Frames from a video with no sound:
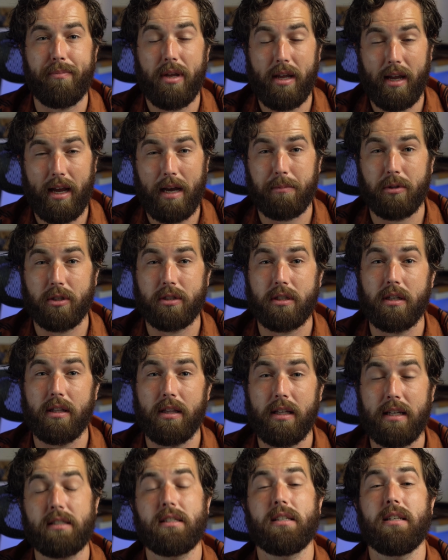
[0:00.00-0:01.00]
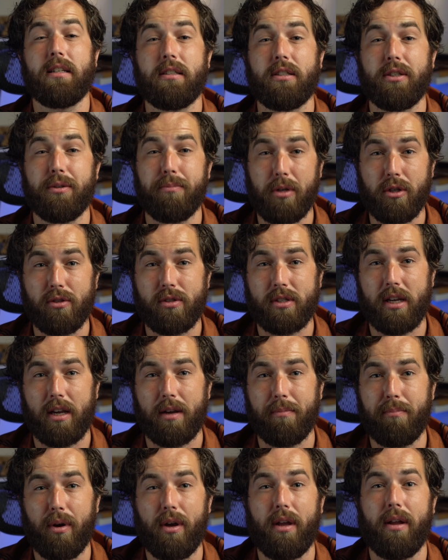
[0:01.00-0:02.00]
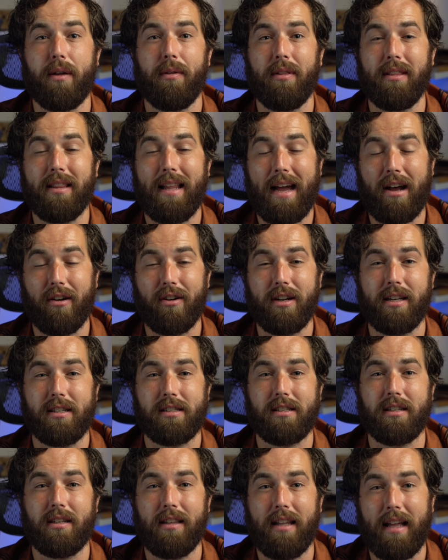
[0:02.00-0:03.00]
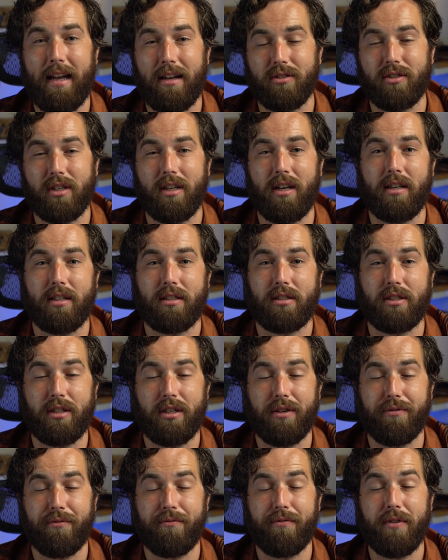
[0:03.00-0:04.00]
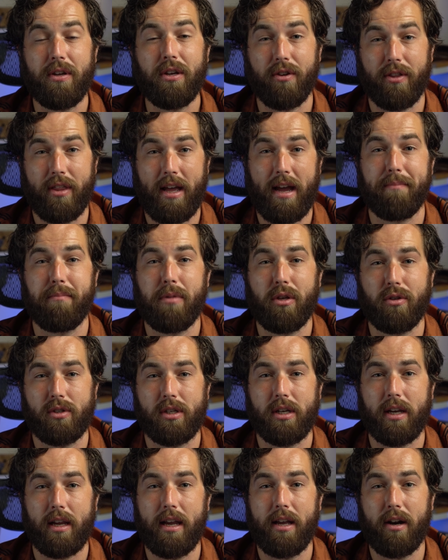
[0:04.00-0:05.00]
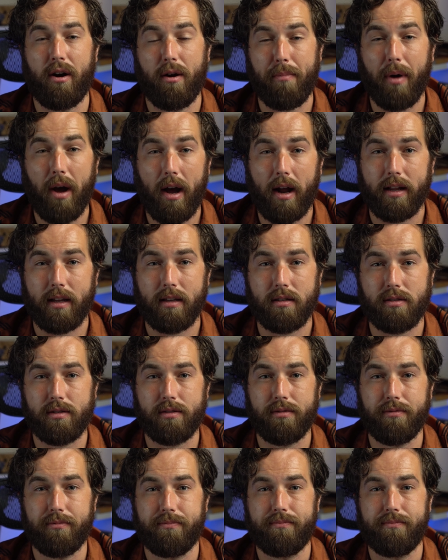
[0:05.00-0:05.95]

being able to listen to music, but loudness allows us to feel that music in our bodies.